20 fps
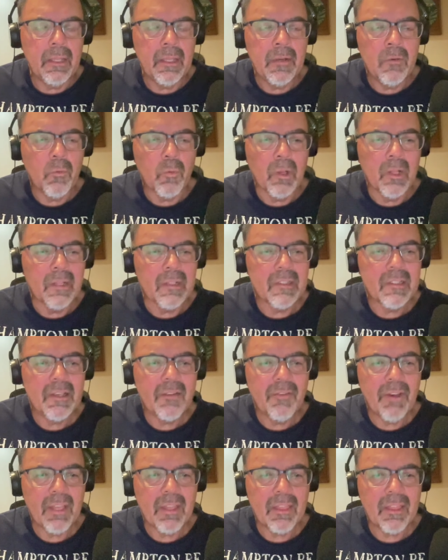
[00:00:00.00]
in
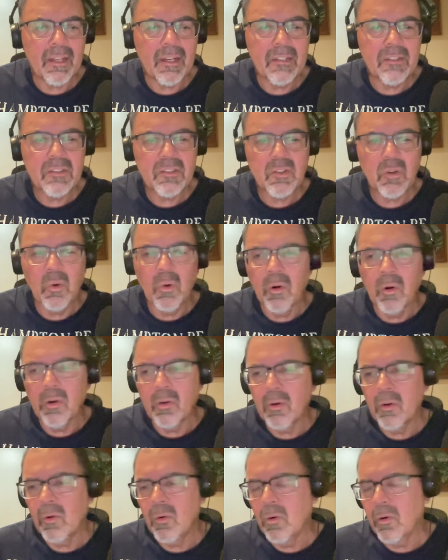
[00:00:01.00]
relative athletic
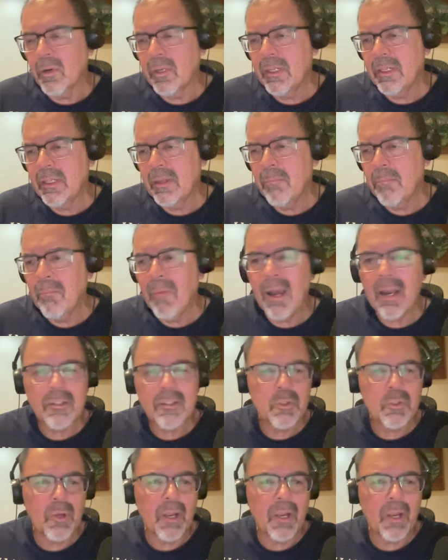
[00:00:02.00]
score or in the mock